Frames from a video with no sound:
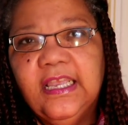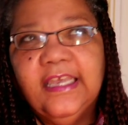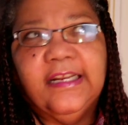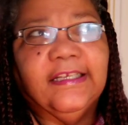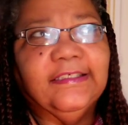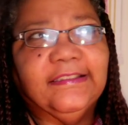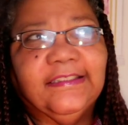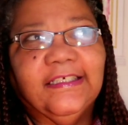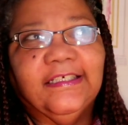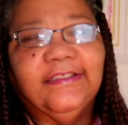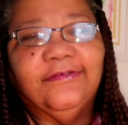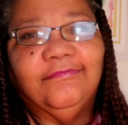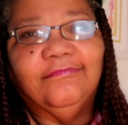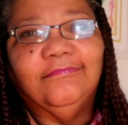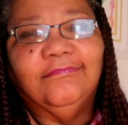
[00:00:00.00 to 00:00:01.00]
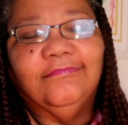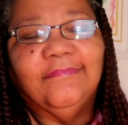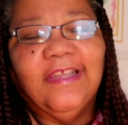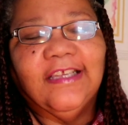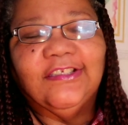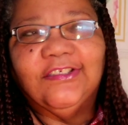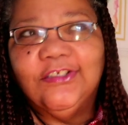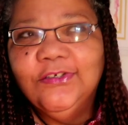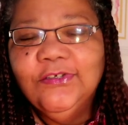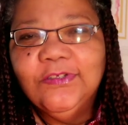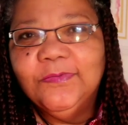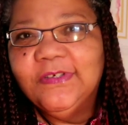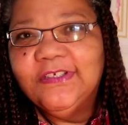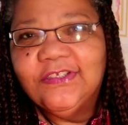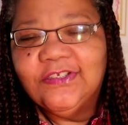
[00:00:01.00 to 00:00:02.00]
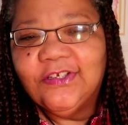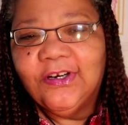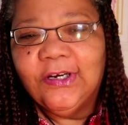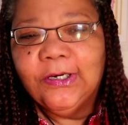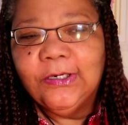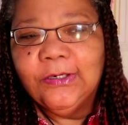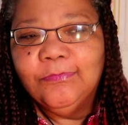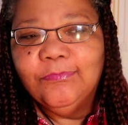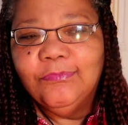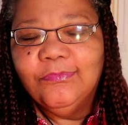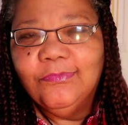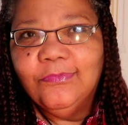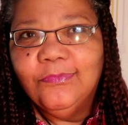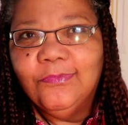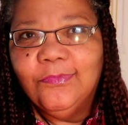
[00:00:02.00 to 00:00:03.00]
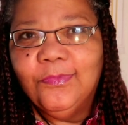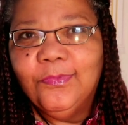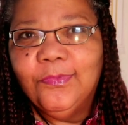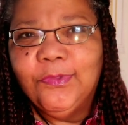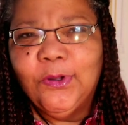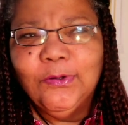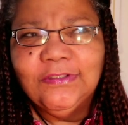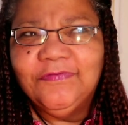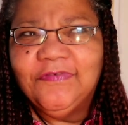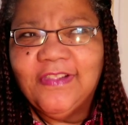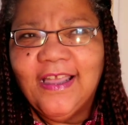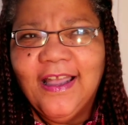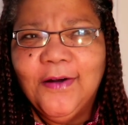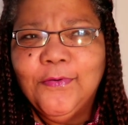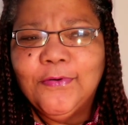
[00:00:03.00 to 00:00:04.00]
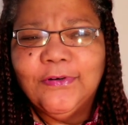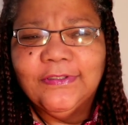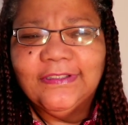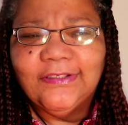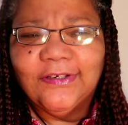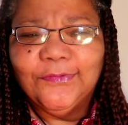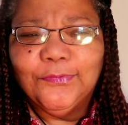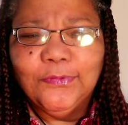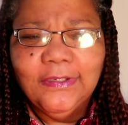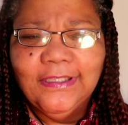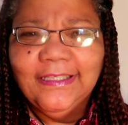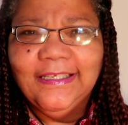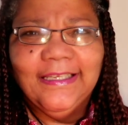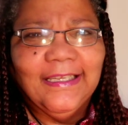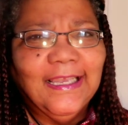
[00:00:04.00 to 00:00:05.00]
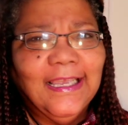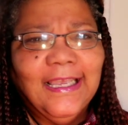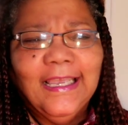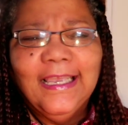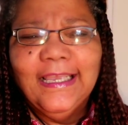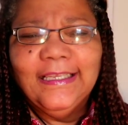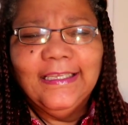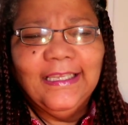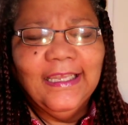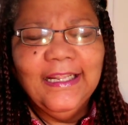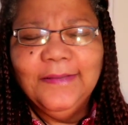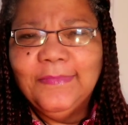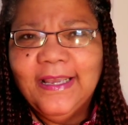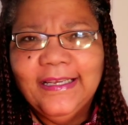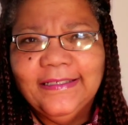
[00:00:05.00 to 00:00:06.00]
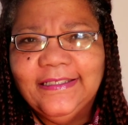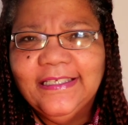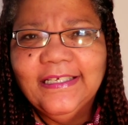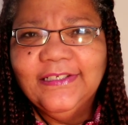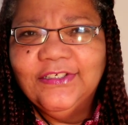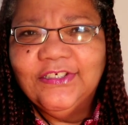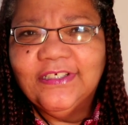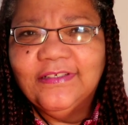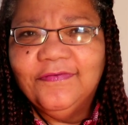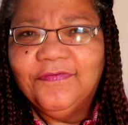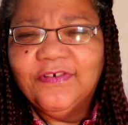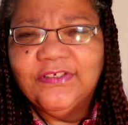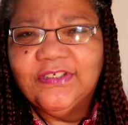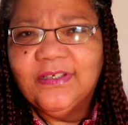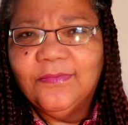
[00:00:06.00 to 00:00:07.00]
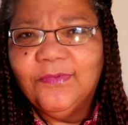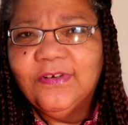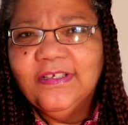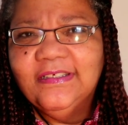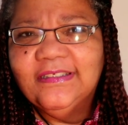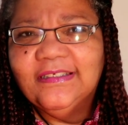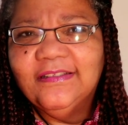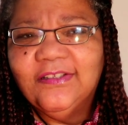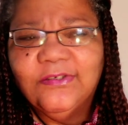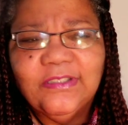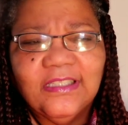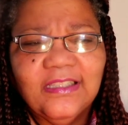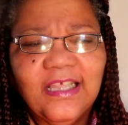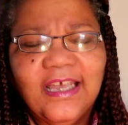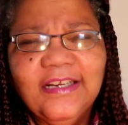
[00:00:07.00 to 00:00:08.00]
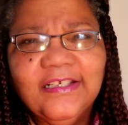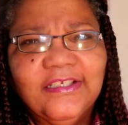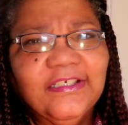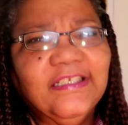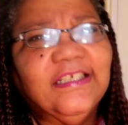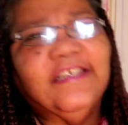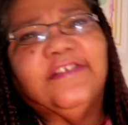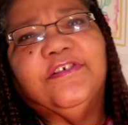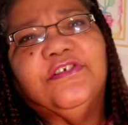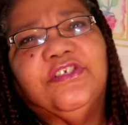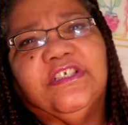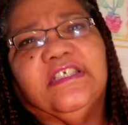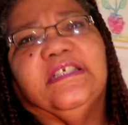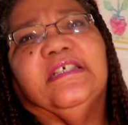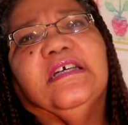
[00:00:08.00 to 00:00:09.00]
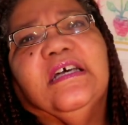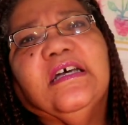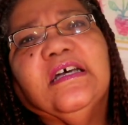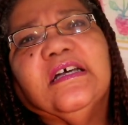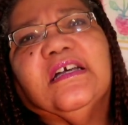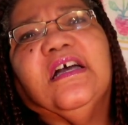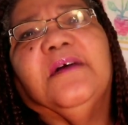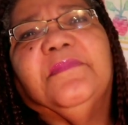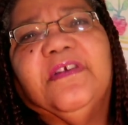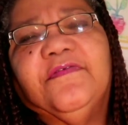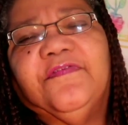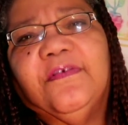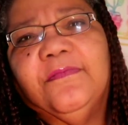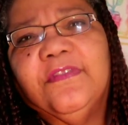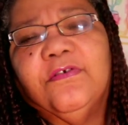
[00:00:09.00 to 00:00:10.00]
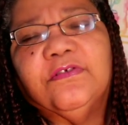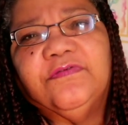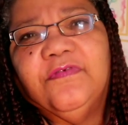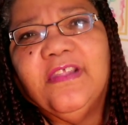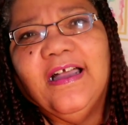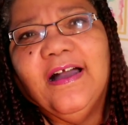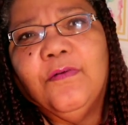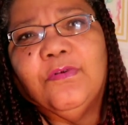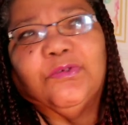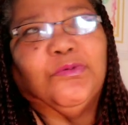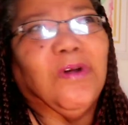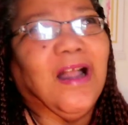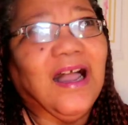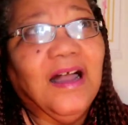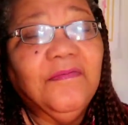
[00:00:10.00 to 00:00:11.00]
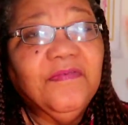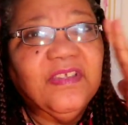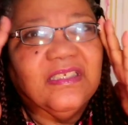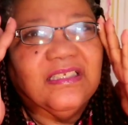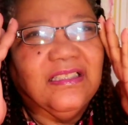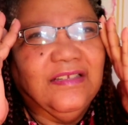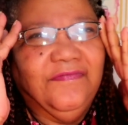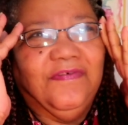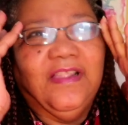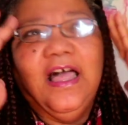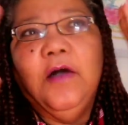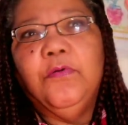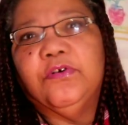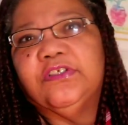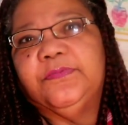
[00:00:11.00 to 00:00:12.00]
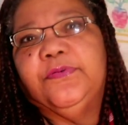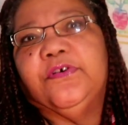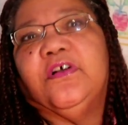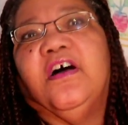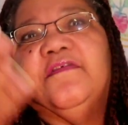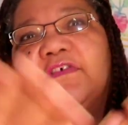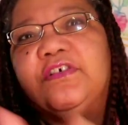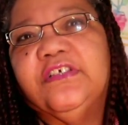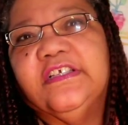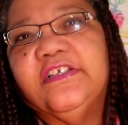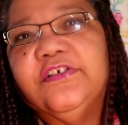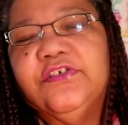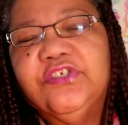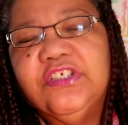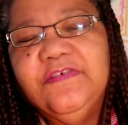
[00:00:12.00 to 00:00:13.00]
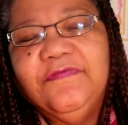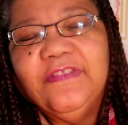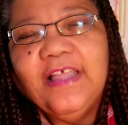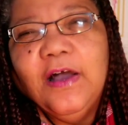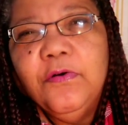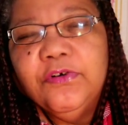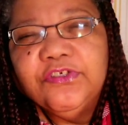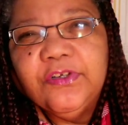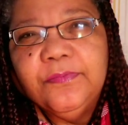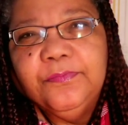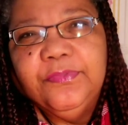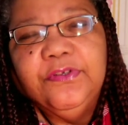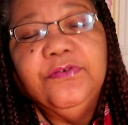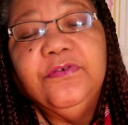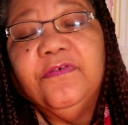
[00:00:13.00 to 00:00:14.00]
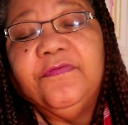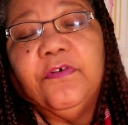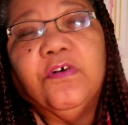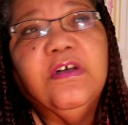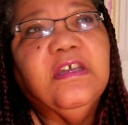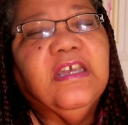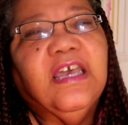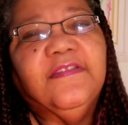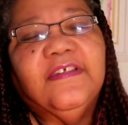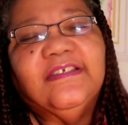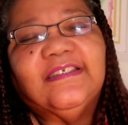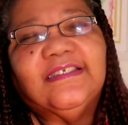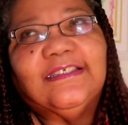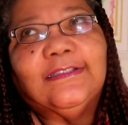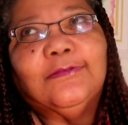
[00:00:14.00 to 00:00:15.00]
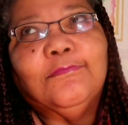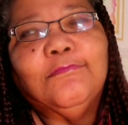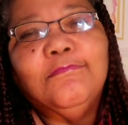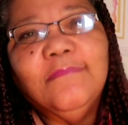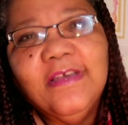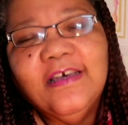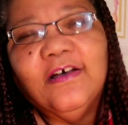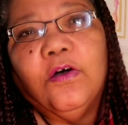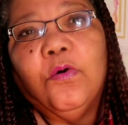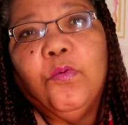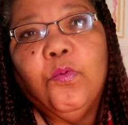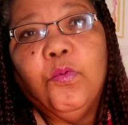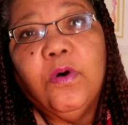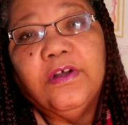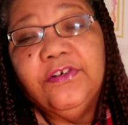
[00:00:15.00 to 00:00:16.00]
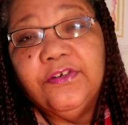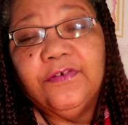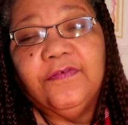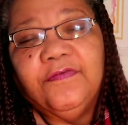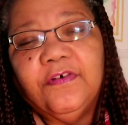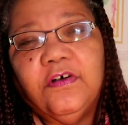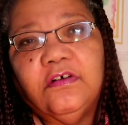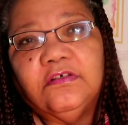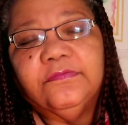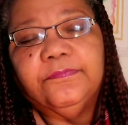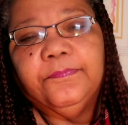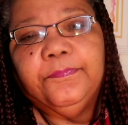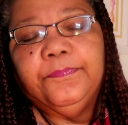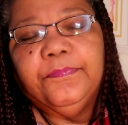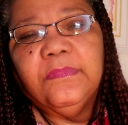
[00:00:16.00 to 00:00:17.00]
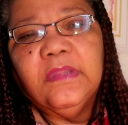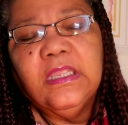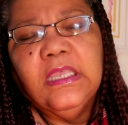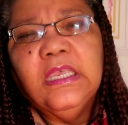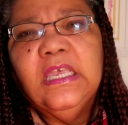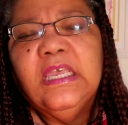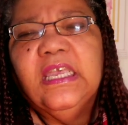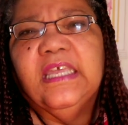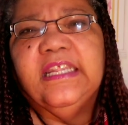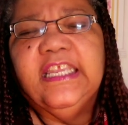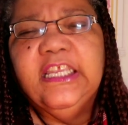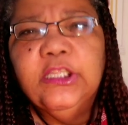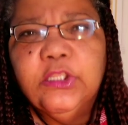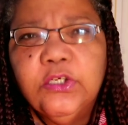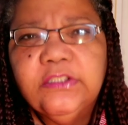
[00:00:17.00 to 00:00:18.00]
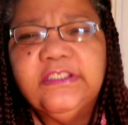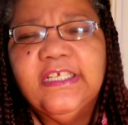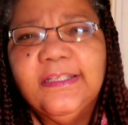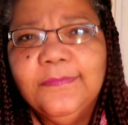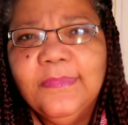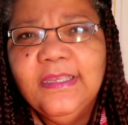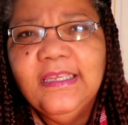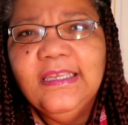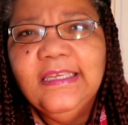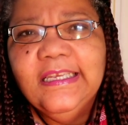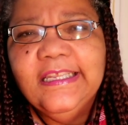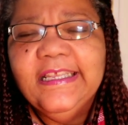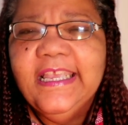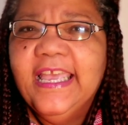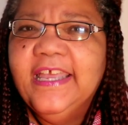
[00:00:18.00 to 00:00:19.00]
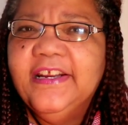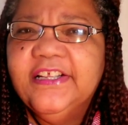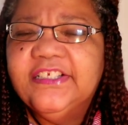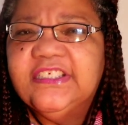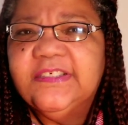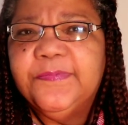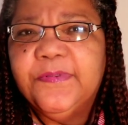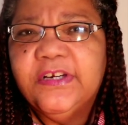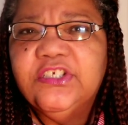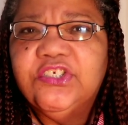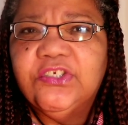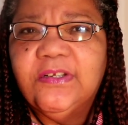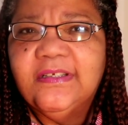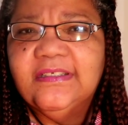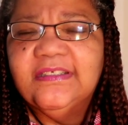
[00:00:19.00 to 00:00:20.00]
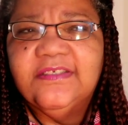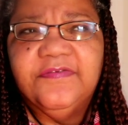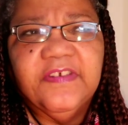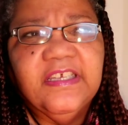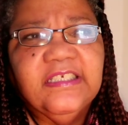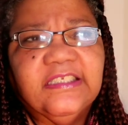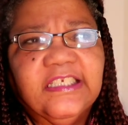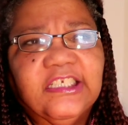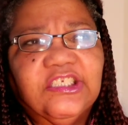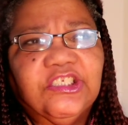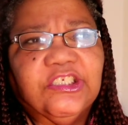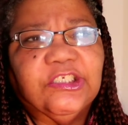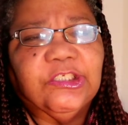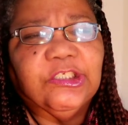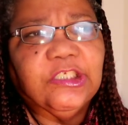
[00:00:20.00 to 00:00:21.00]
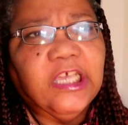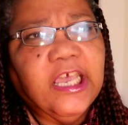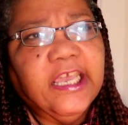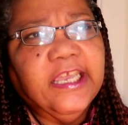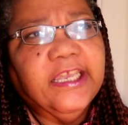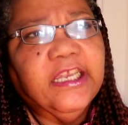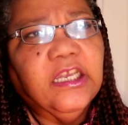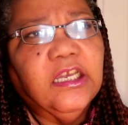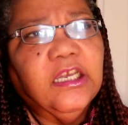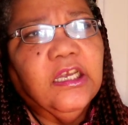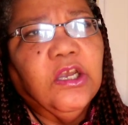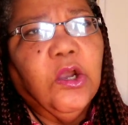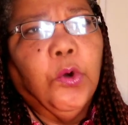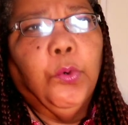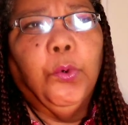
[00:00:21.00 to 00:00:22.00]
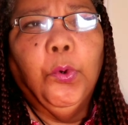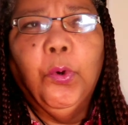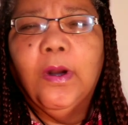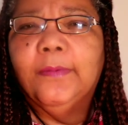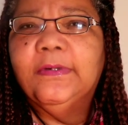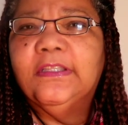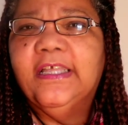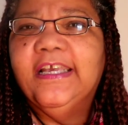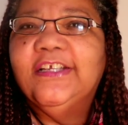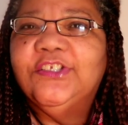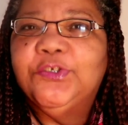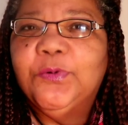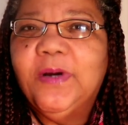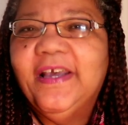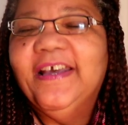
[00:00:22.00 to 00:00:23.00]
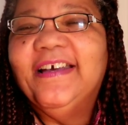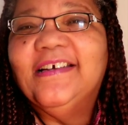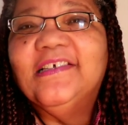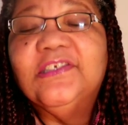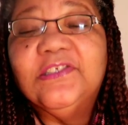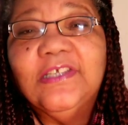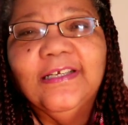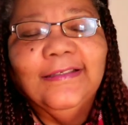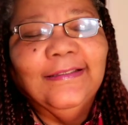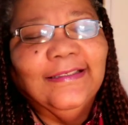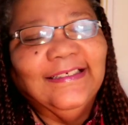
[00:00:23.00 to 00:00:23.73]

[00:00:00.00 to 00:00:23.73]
And I said, "Excuse me, sir, those flowers are really getting my attention for some reason. There's a lot of good energy coming from those flowers." Well, obviously flowers put off good energy. Flowers are beautiful and they smell wonderful. And he looked at me and he had an expression on his face as to say, "Ooh, I'm glad you asked."